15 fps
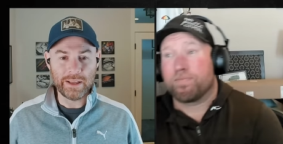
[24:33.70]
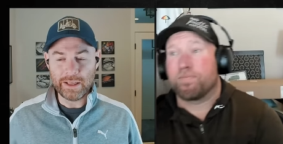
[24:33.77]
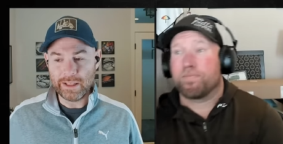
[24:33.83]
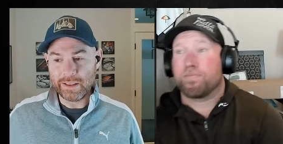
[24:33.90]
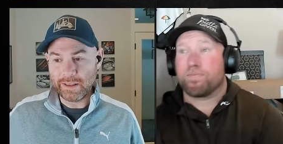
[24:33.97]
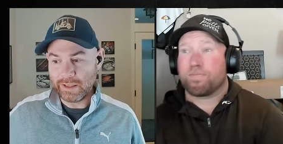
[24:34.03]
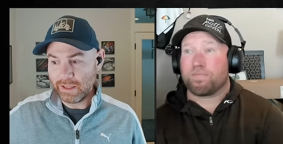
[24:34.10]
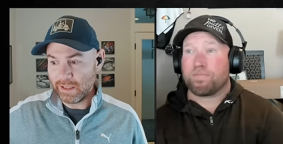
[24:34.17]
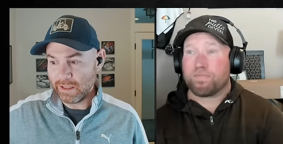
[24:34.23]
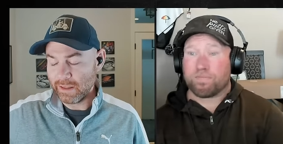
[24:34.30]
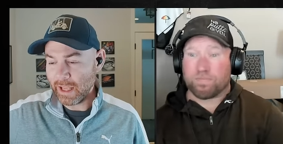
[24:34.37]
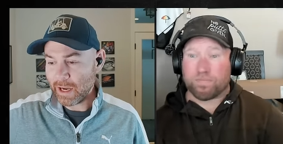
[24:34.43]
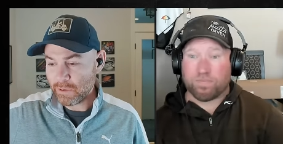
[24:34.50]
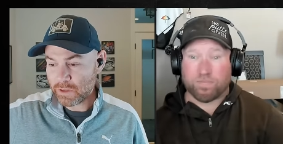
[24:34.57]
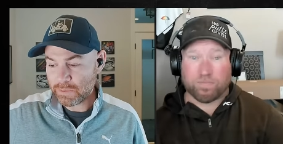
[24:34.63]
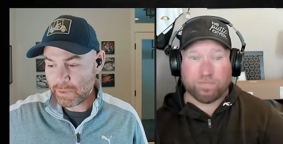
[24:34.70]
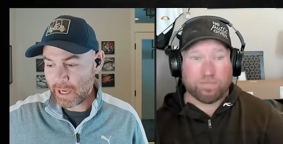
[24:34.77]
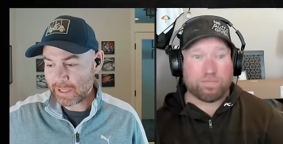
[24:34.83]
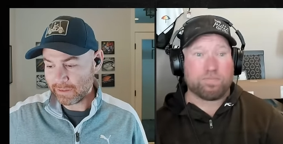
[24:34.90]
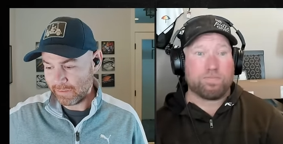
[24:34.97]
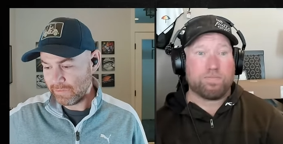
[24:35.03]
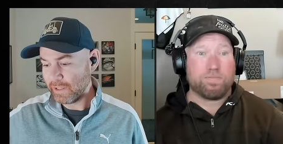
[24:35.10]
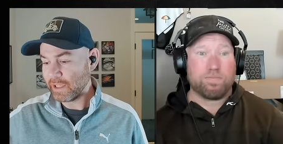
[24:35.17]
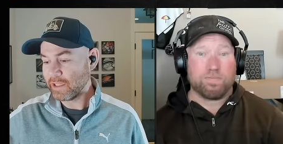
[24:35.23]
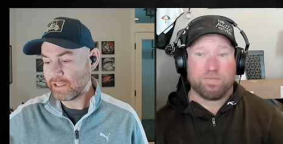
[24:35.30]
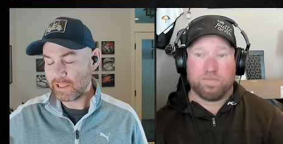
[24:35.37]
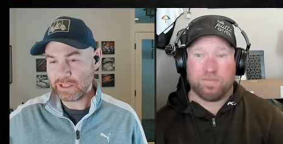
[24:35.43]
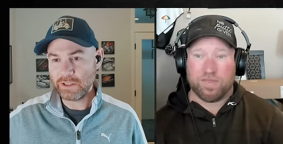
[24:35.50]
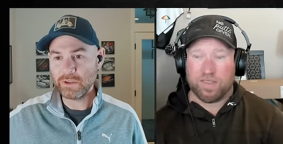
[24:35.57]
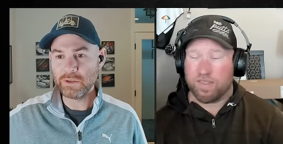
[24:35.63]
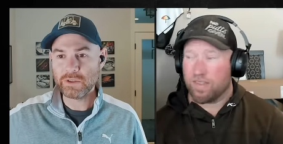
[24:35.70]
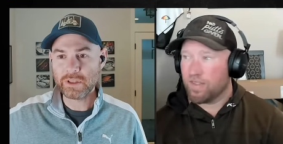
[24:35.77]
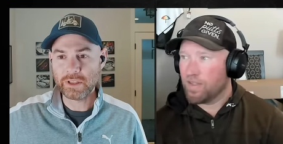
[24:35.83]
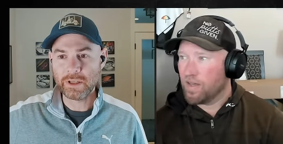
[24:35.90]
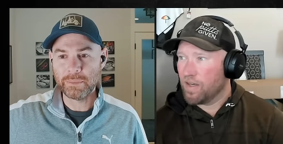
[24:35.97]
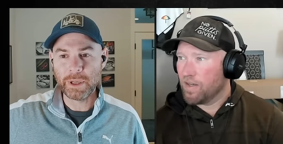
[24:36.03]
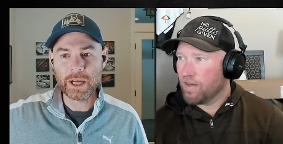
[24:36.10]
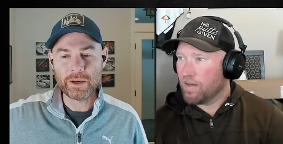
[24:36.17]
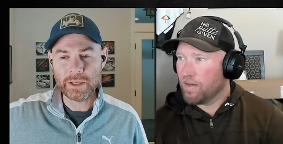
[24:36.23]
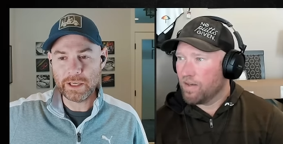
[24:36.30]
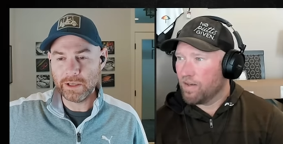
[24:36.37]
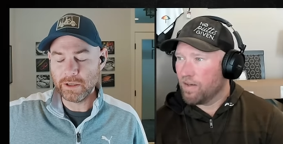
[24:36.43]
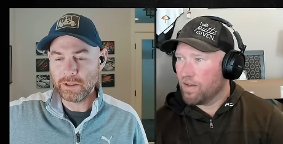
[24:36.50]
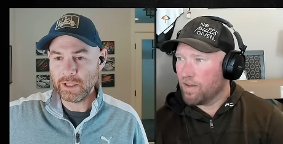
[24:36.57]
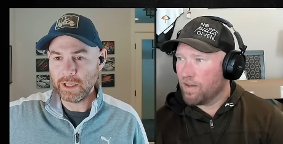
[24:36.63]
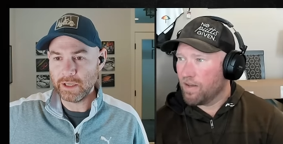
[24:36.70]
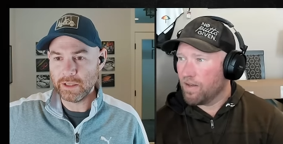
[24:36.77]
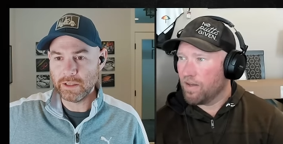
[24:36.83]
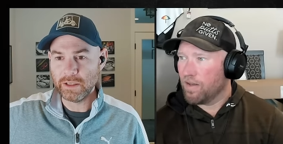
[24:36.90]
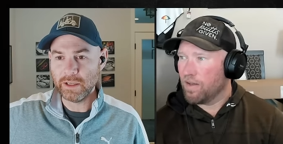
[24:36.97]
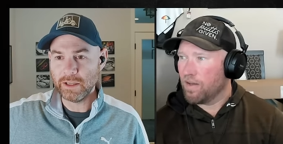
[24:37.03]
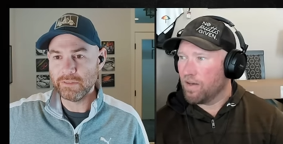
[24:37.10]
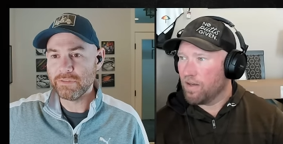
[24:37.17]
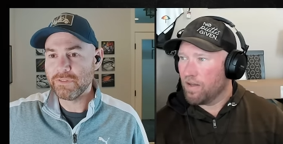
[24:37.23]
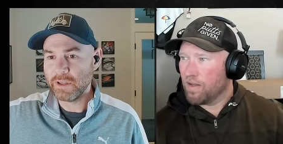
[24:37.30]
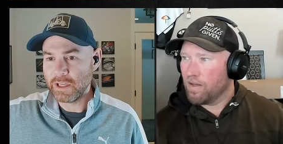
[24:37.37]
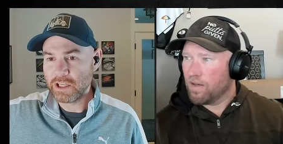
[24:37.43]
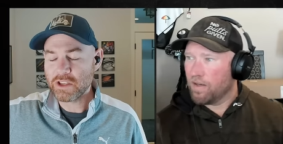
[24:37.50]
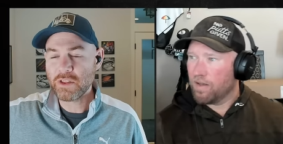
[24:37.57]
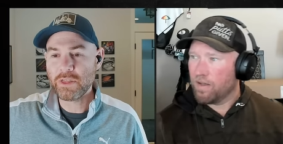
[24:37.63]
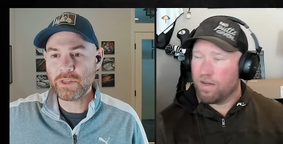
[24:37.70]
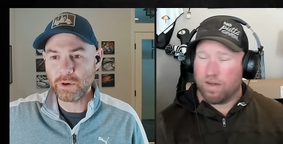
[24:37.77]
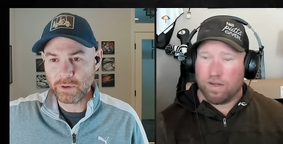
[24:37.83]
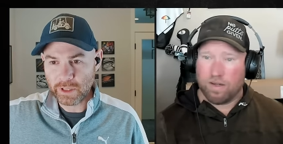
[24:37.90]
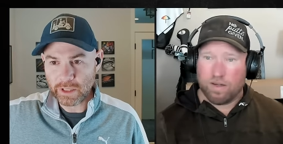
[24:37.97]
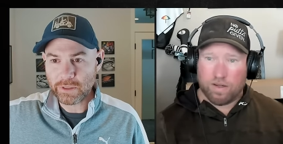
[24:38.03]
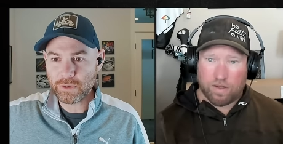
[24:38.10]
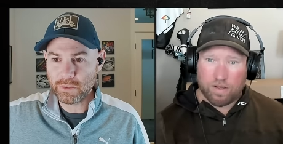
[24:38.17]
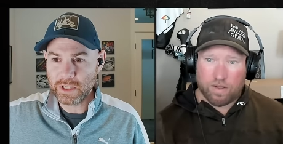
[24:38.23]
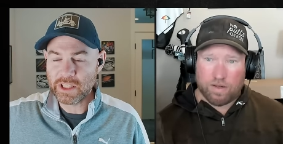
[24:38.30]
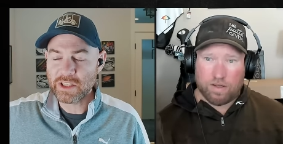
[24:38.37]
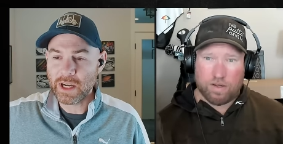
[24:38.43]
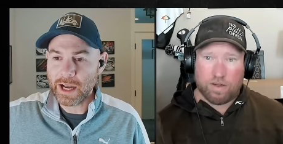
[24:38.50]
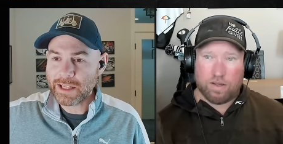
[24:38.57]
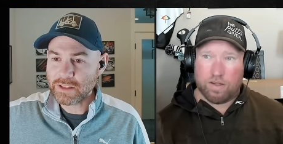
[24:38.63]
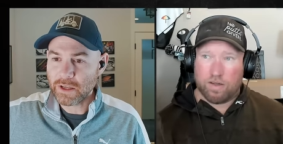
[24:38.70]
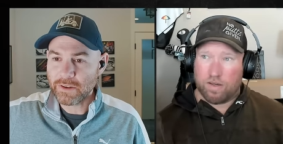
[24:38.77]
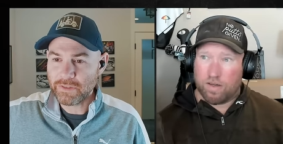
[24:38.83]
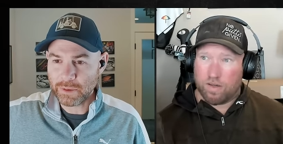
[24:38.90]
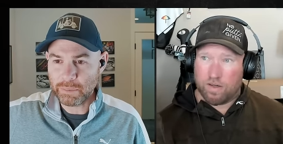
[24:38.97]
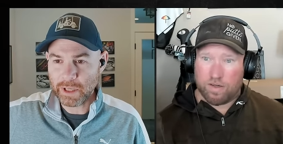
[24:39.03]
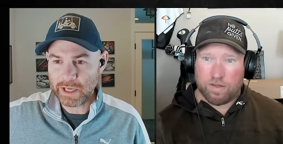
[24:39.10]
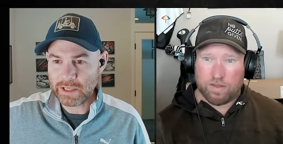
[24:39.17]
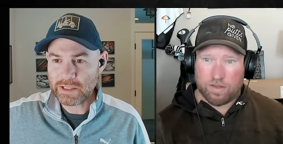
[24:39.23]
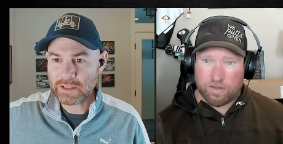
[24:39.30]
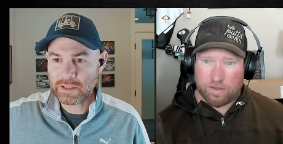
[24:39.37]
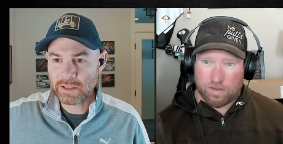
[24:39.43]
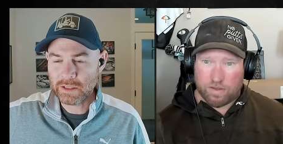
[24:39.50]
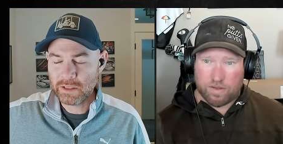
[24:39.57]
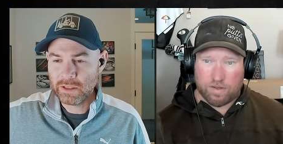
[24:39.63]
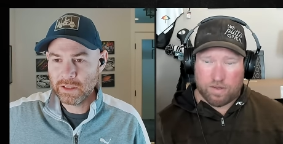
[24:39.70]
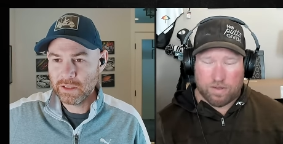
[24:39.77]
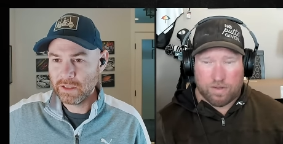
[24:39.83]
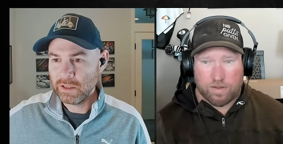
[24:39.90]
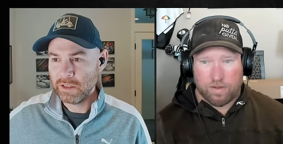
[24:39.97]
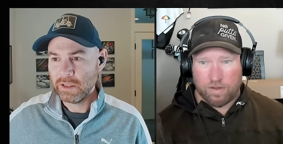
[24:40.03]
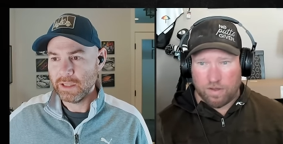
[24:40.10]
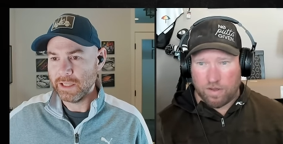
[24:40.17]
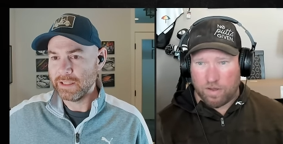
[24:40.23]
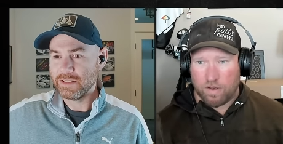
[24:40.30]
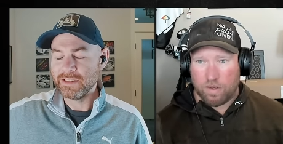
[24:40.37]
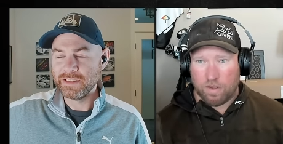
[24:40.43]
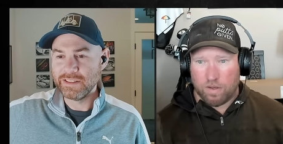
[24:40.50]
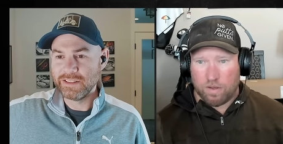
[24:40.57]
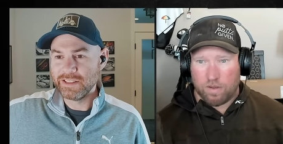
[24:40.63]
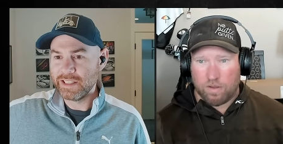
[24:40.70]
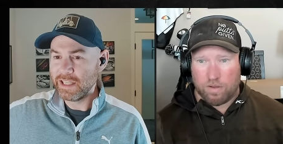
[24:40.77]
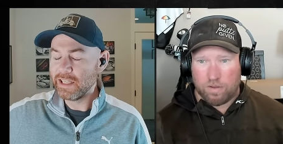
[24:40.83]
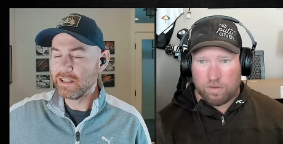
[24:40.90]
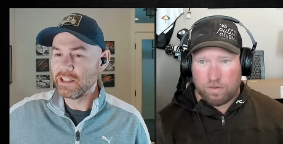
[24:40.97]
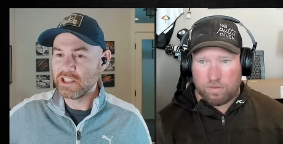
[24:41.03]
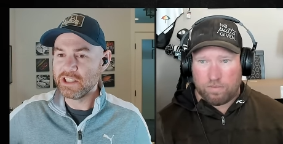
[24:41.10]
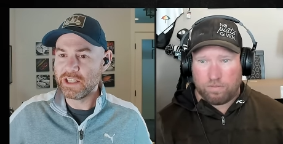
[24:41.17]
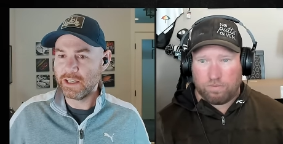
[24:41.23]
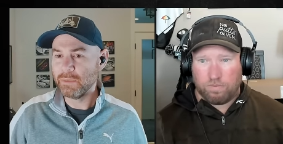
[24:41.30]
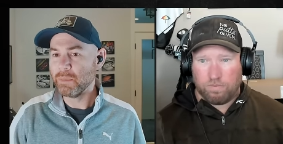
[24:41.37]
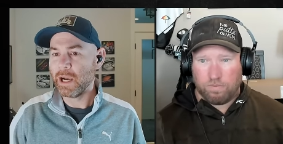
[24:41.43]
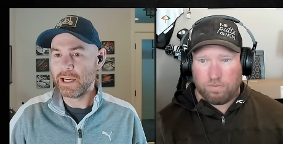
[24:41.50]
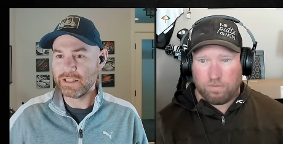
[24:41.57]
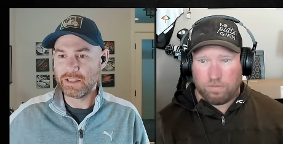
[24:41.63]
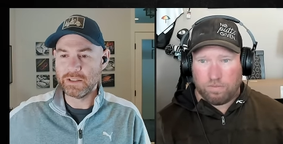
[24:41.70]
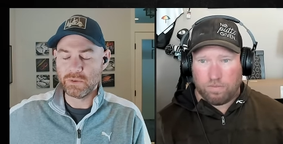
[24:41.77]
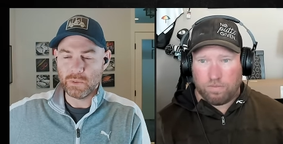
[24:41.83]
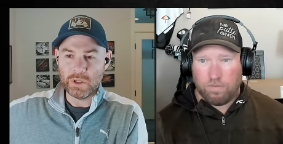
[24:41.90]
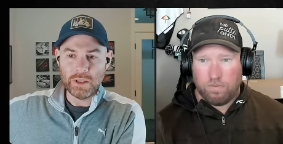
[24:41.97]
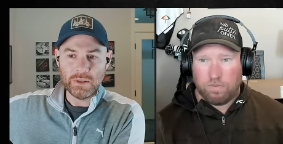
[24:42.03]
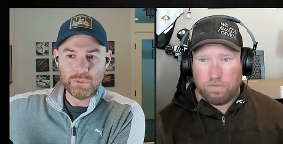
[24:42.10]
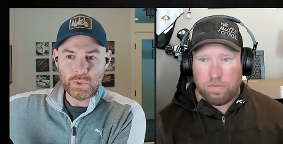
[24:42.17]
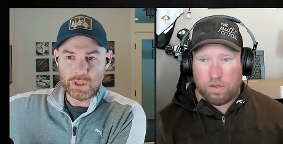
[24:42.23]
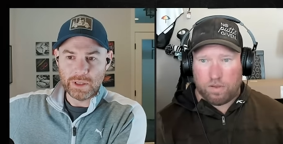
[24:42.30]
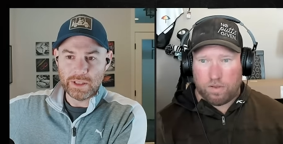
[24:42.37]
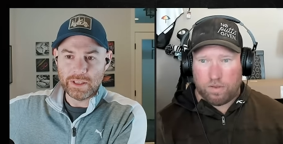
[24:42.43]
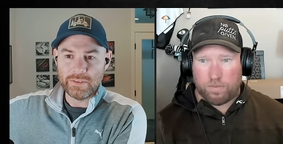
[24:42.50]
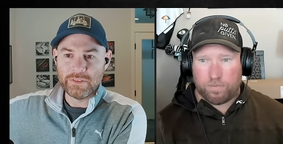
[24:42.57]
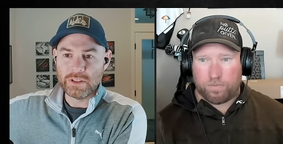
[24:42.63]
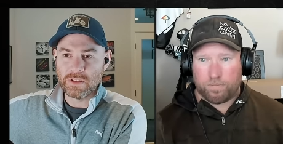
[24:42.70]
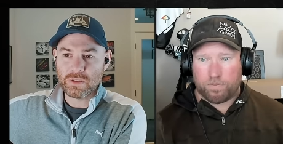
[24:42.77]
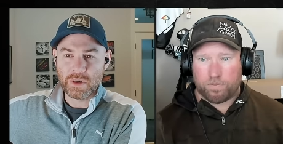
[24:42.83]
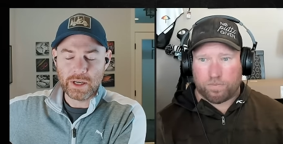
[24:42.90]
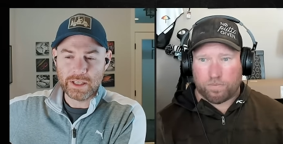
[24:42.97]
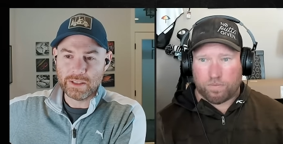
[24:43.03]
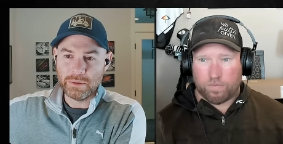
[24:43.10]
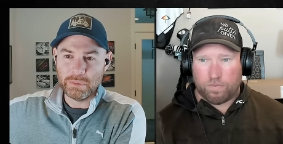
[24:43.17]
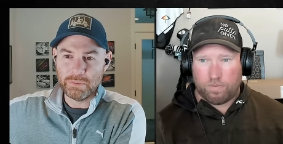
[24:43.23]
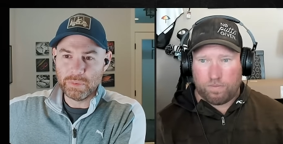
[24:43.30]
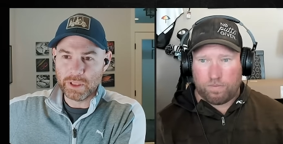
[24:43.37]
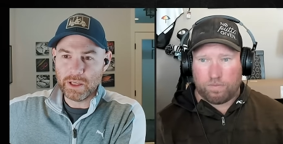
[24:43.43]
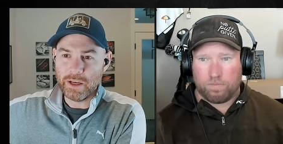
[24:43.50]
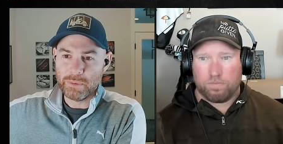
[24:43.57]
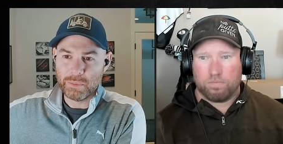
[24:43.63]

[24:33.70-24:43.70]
Speaker 1: in in that respect if he continues to come out here and and finish 33 shots off the pace it delegitimizes what what LIV is trying to become